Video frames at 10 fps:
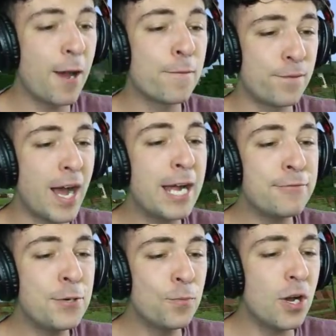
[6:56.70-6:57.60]
a
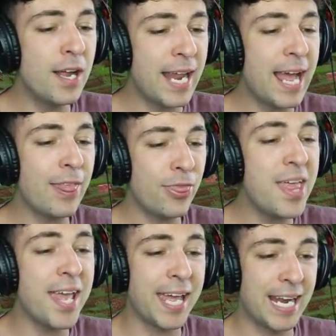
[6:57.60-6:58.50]
fiery one and
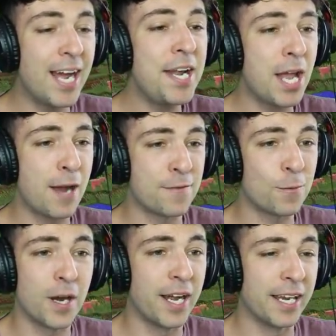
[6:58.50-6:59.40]
then a lava
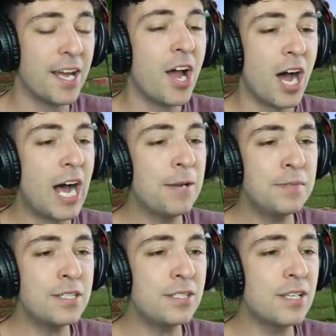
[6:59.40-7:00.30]
one. I'm
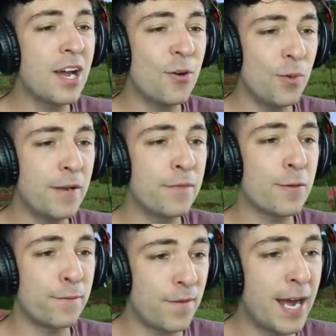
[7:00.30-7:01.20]
going to start with
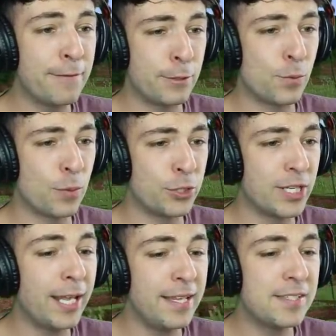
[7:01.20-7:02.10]
the fiery one, which
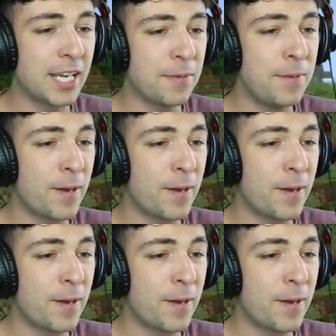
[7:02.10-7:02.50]
I think is going to be